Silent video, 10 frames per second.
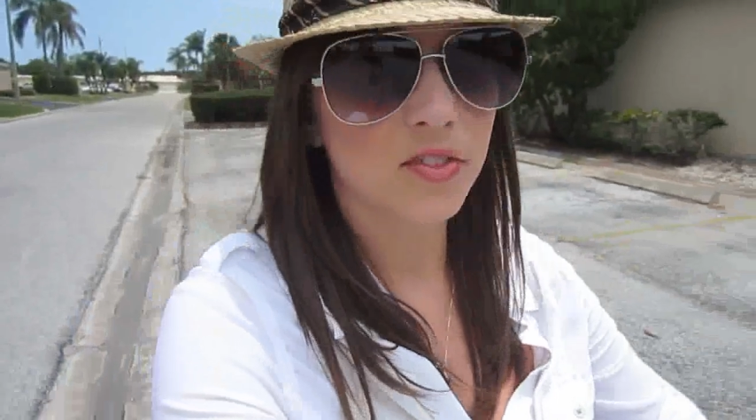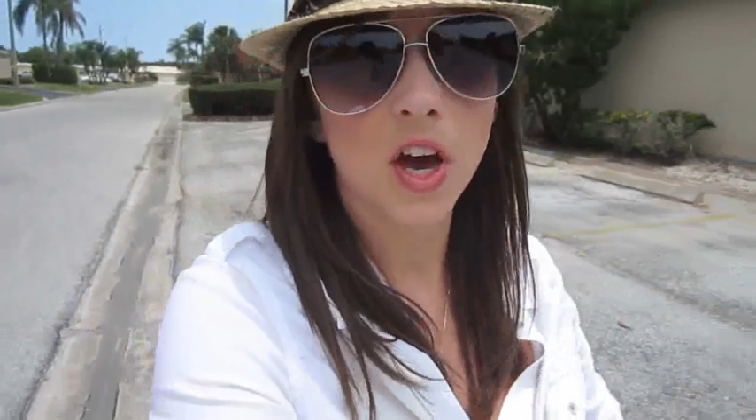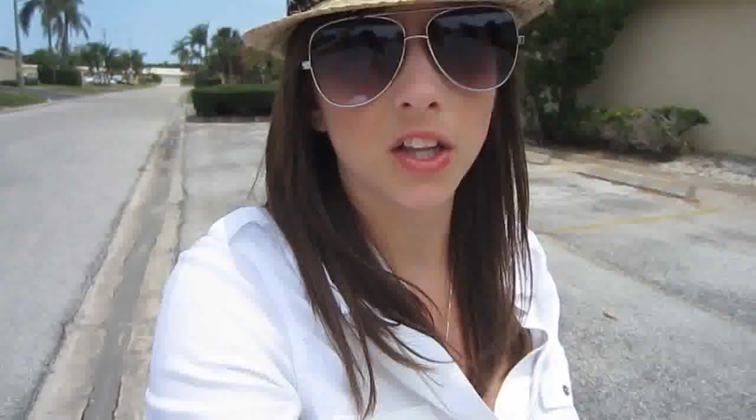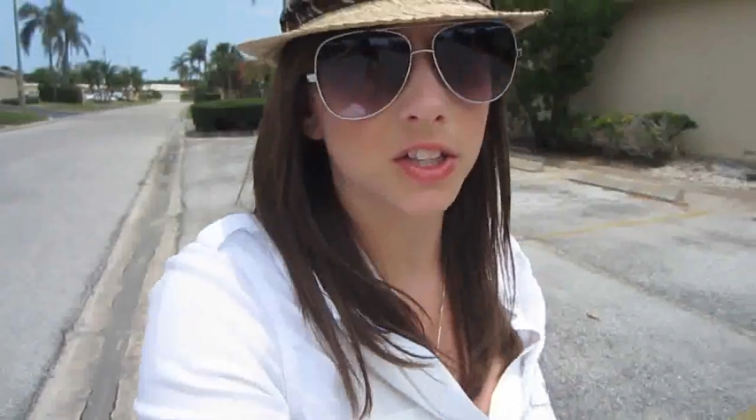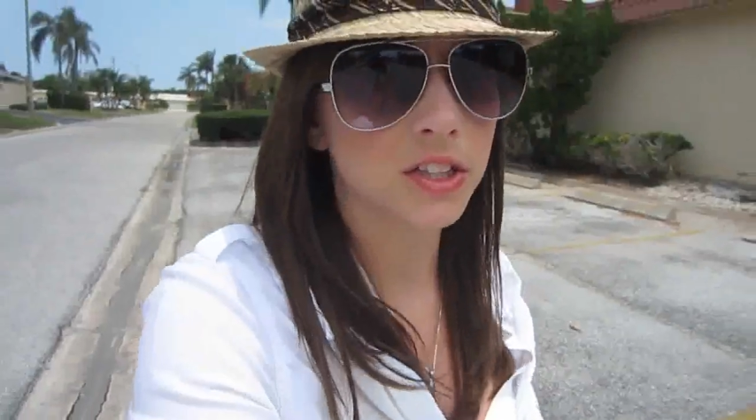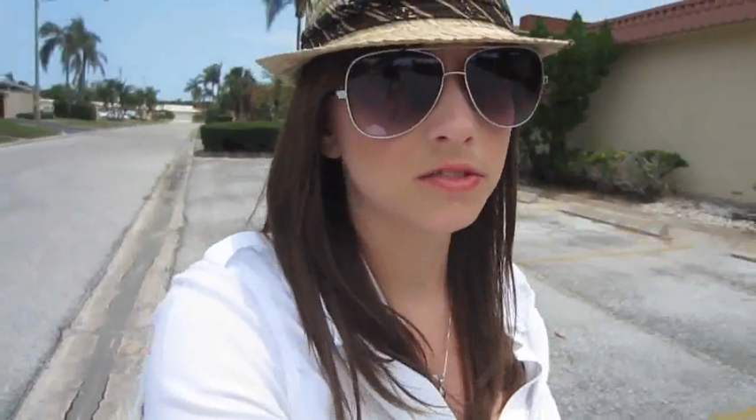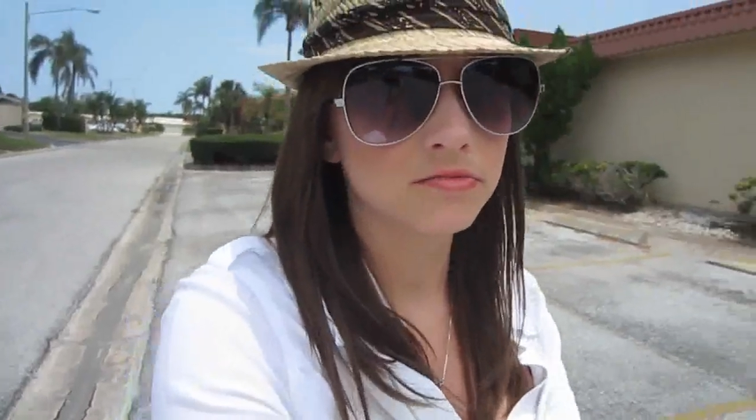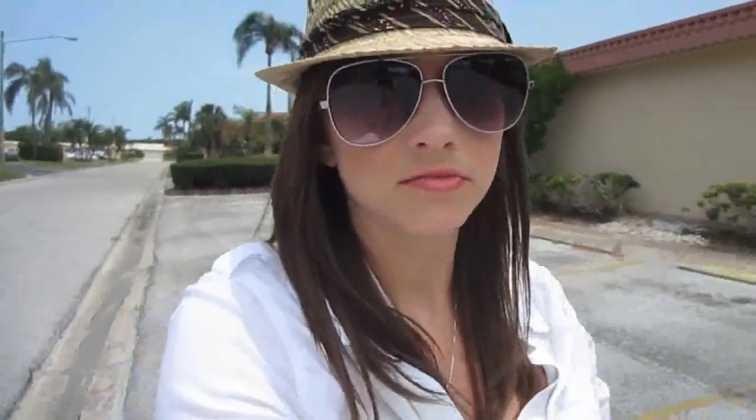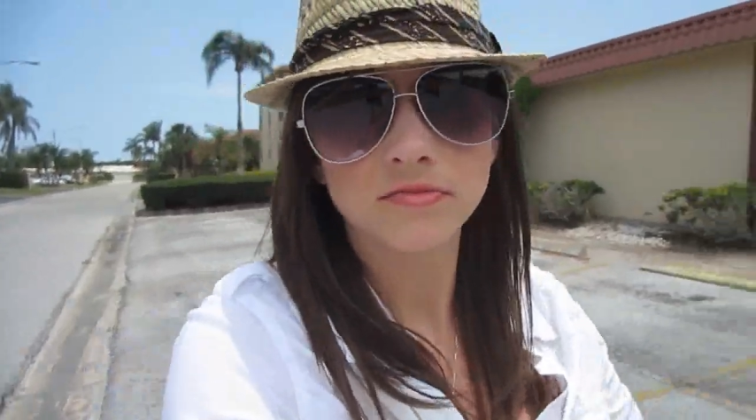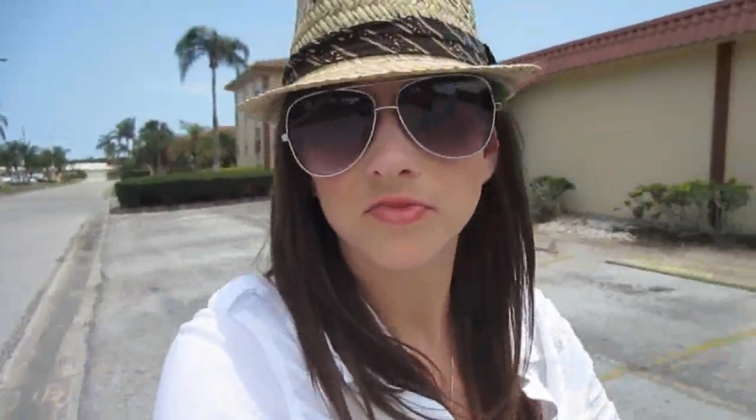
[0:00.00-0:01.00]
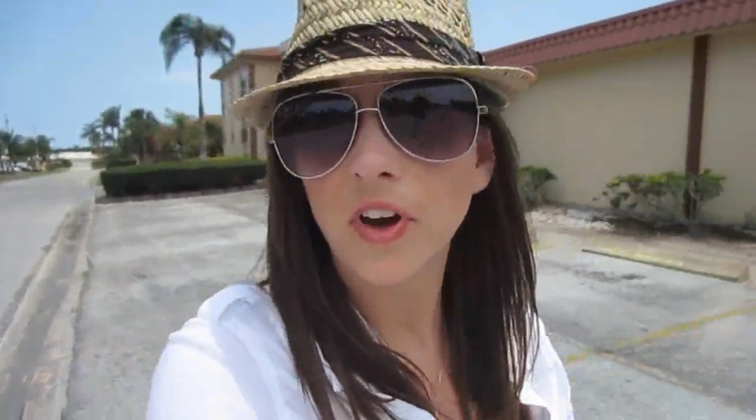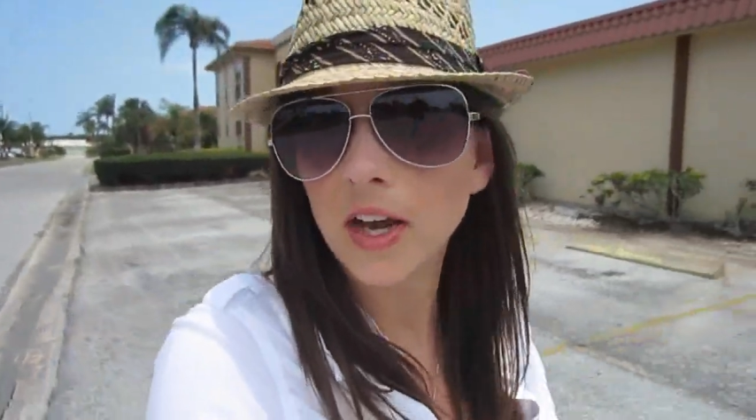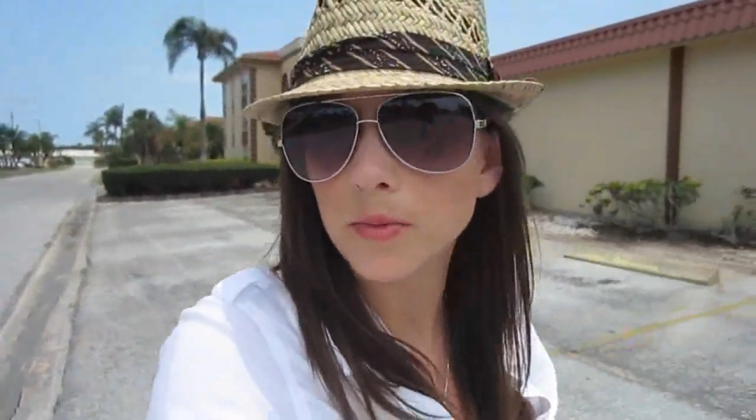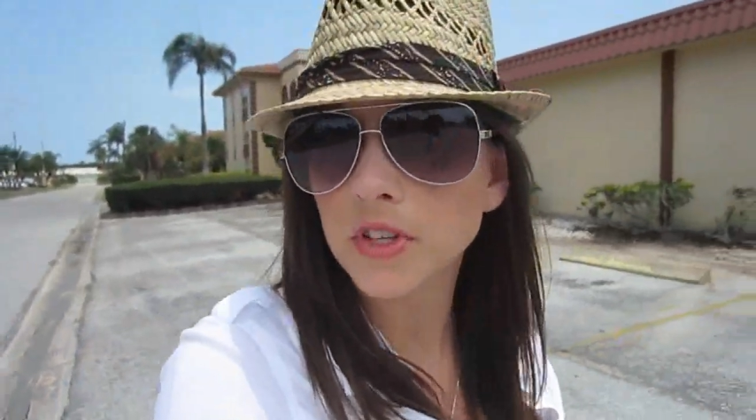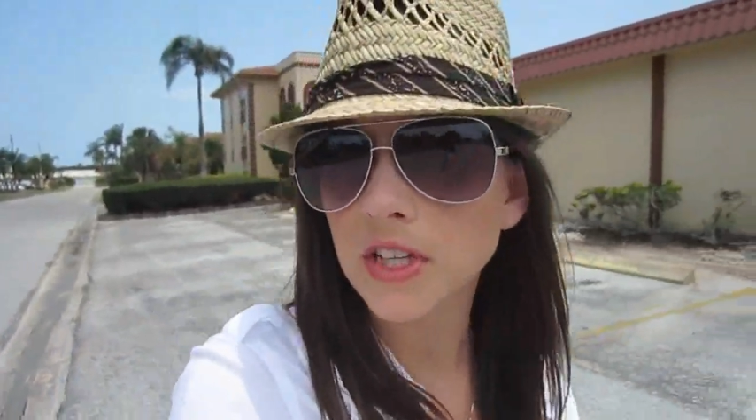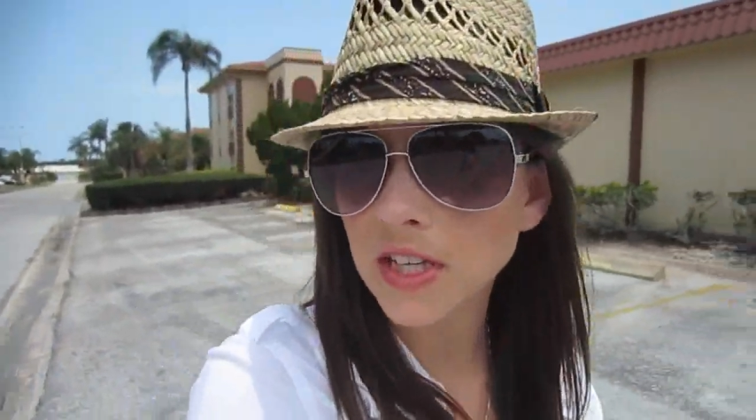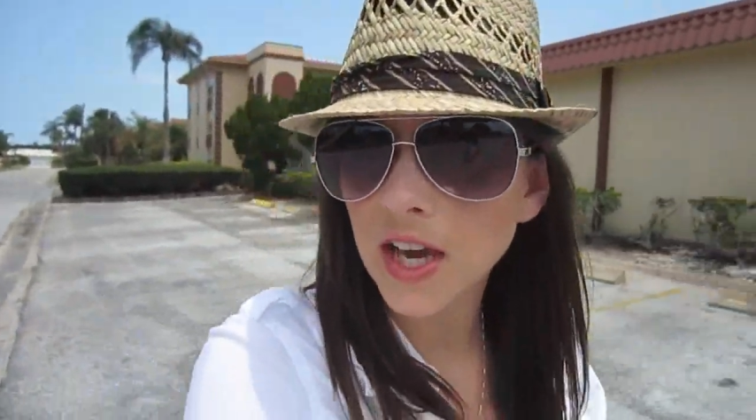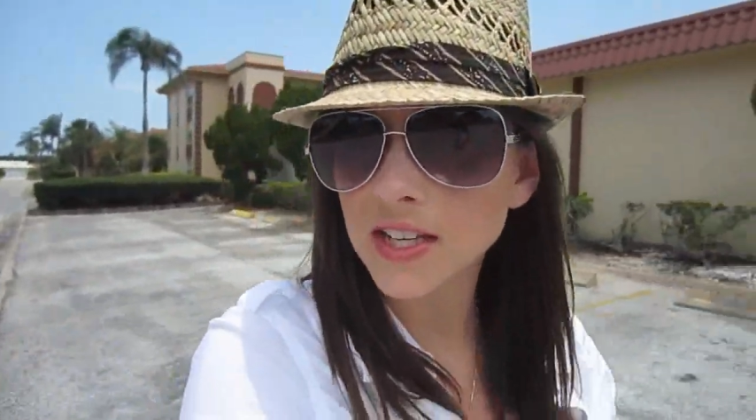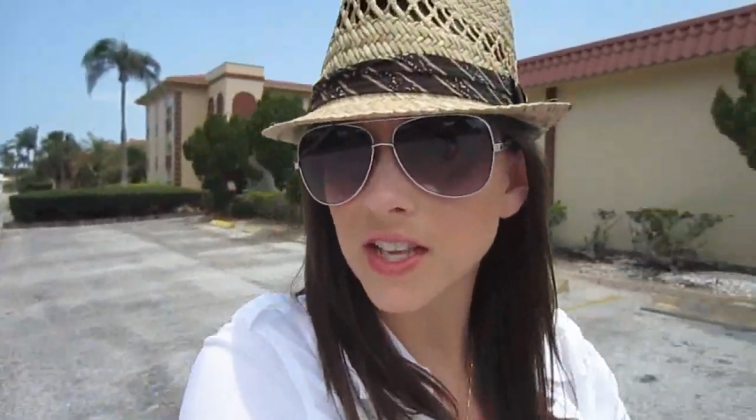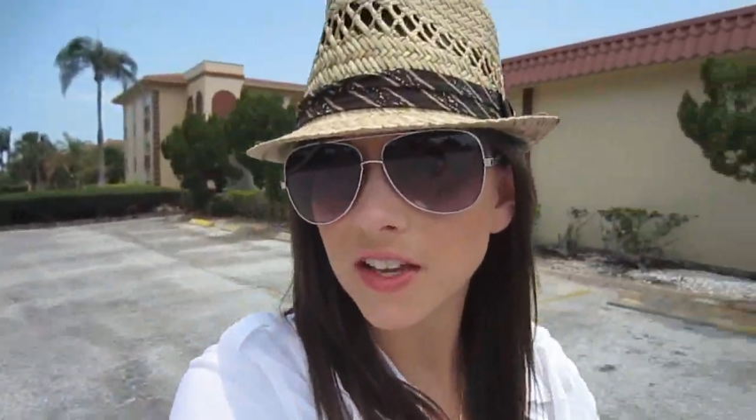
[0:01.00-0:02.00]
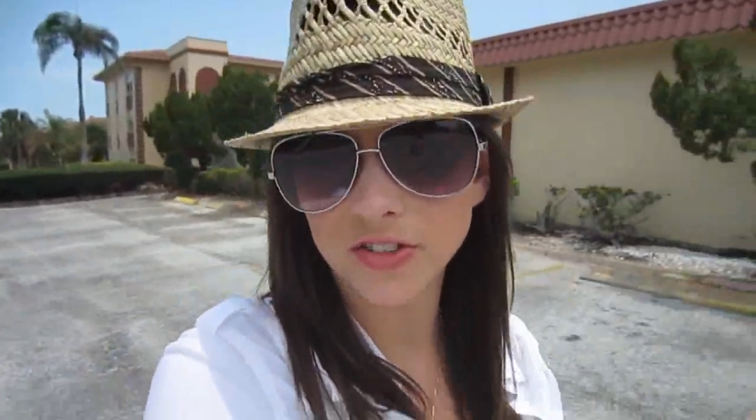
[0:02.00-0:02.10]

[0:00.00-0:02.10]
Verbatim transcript: I have color. Vitamin D has